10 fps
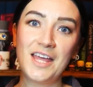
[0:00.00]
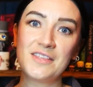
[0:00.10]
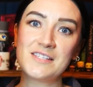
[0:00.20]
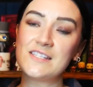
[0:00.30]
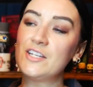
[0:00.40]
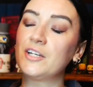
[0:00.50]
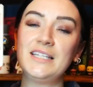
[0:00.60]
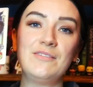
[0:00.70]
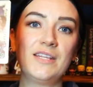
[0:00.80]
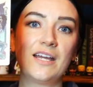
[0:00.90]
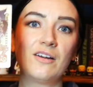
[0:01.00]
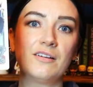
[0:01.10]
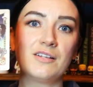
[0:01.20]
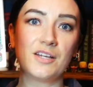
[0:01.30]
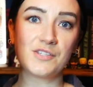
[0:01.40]
This is the Knuckle Levy
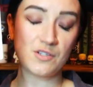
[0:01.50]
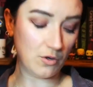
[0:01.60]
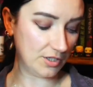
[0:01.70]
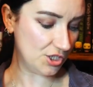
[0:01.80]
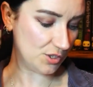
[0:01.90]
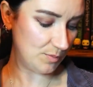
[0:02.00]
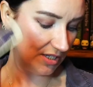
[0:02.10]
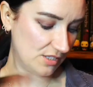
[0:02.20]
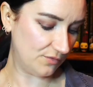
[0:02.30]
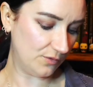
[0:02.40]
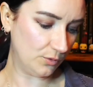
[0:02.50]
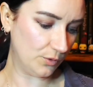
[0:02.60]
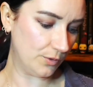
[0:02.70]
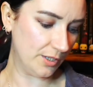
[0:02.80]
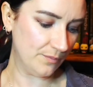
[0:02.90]
there, a Scottish piece of
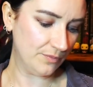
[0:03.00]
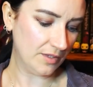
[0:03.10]
folklore.